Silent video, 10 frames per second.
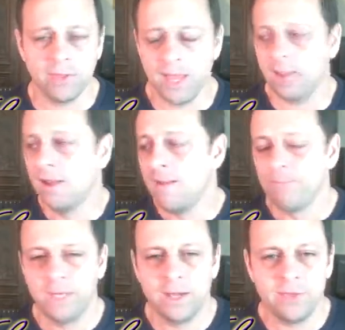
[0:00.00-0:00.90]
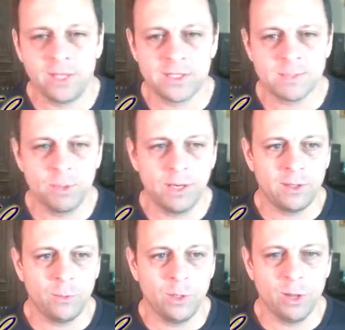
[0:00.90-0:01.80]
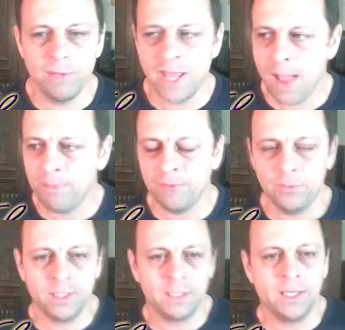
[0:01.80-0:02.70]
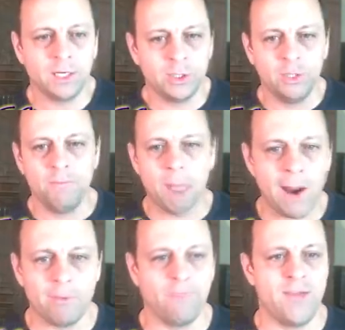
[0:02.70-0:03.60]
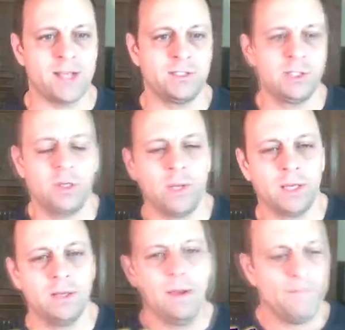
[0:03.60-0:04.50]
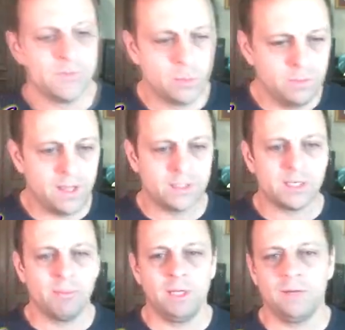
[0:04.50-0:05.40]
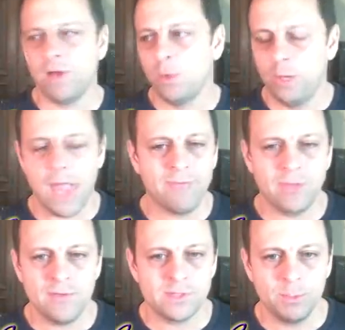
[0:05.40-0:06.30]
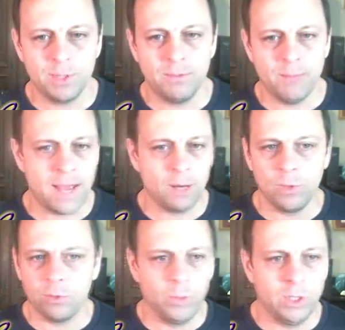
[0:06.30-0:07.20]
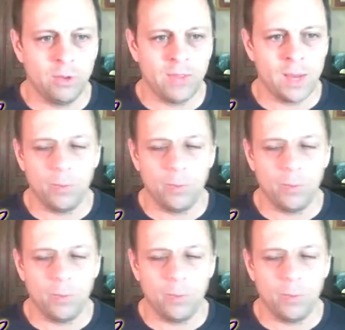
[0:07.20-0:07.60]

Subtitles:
Heck, I think at this point, we'd all be happy if we could get a good pirate faction going, so that we've got somebody to fight. We have to have somebody to battle with. We know that.